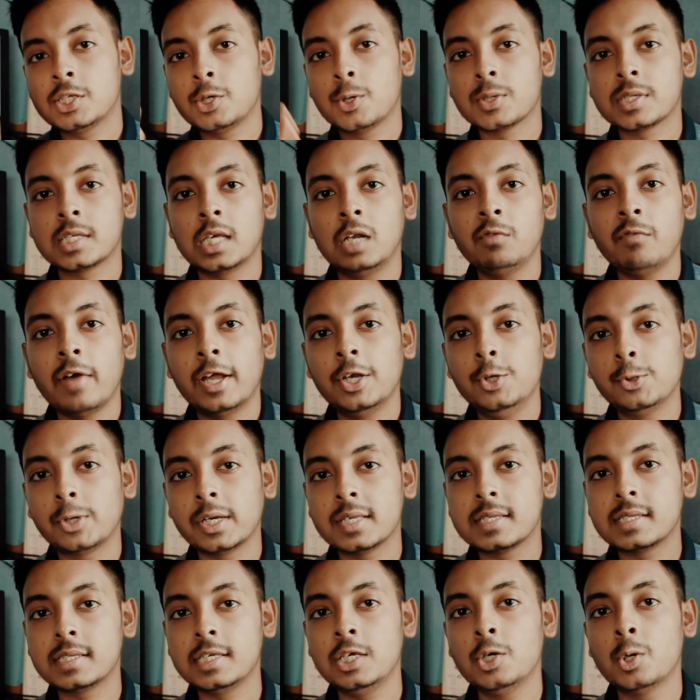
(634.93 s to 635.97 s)
yourself and you can
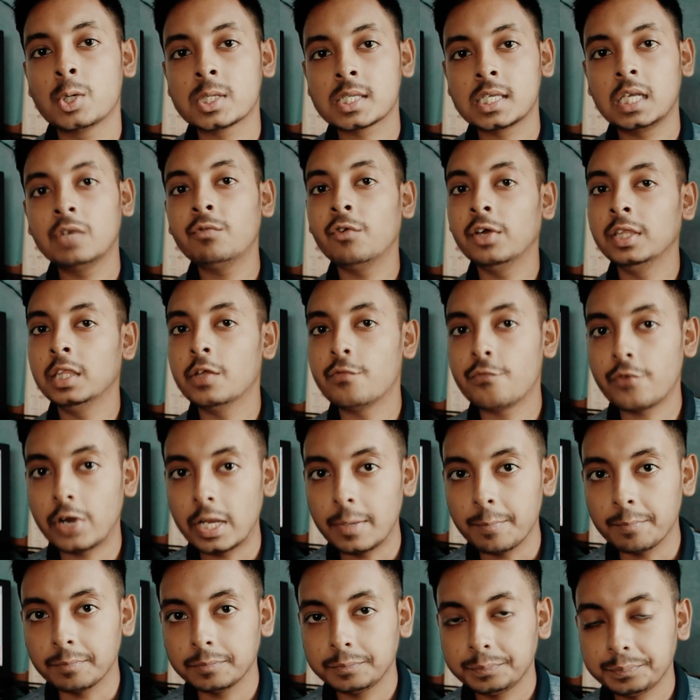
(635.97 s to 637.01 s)
see yourself in the
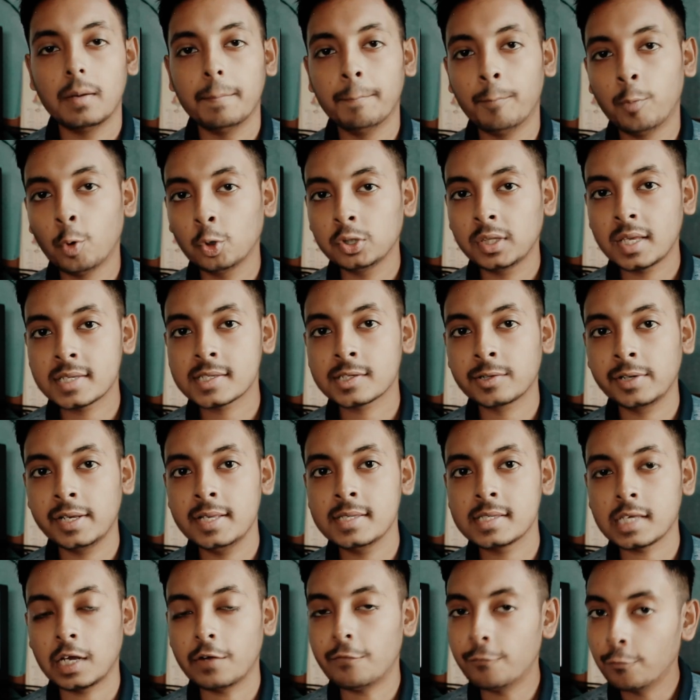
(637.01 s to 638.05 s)
frame. Both the
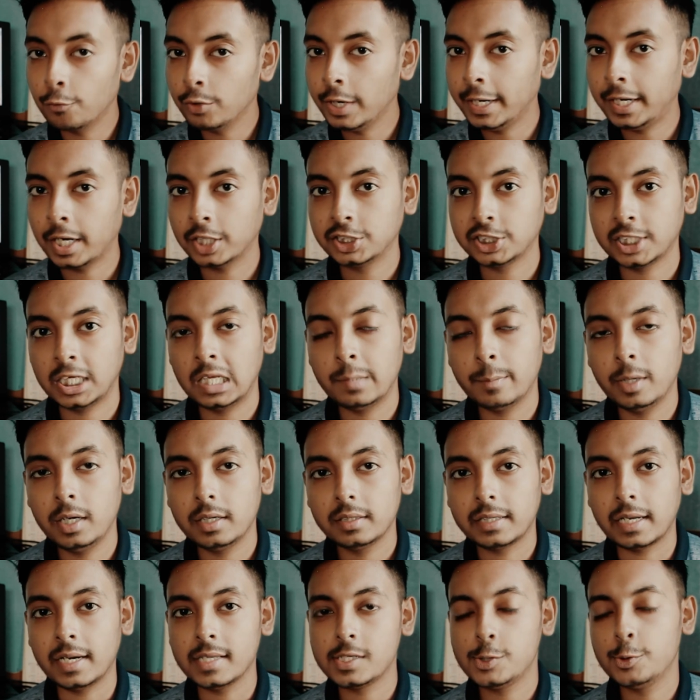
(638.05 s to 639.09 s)
screens are fully touch enabled,
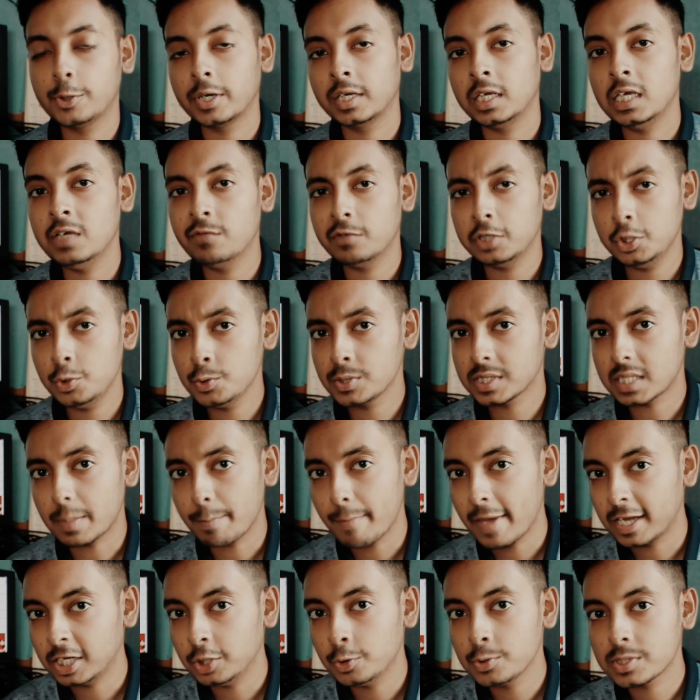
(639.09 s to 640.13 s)
that is, you can even use the
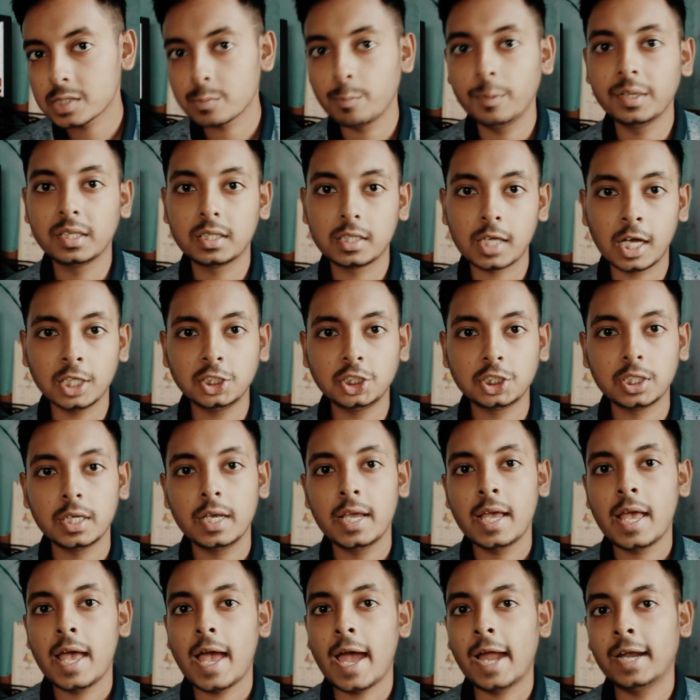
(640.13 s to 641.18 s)
menus with touch,
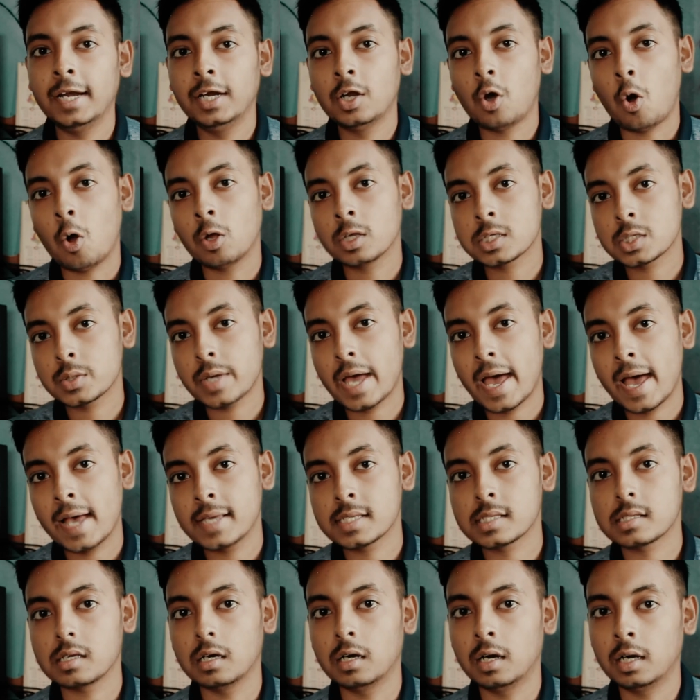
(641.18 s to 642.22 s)
and it also
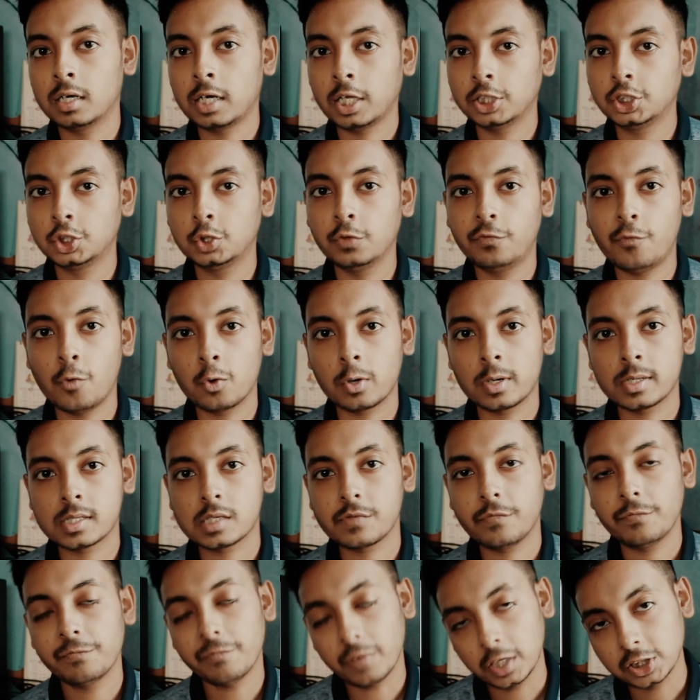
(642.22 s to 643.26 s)
has touch to focus
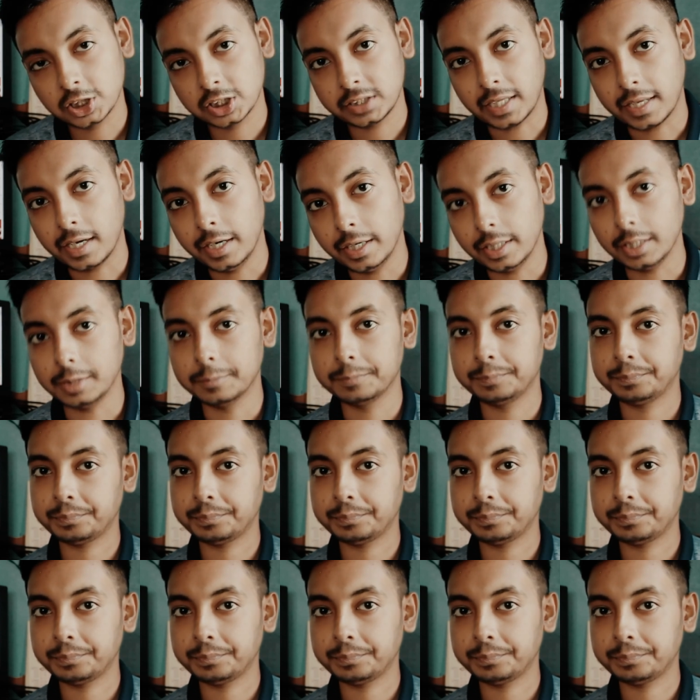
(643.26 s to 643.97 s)
functionality.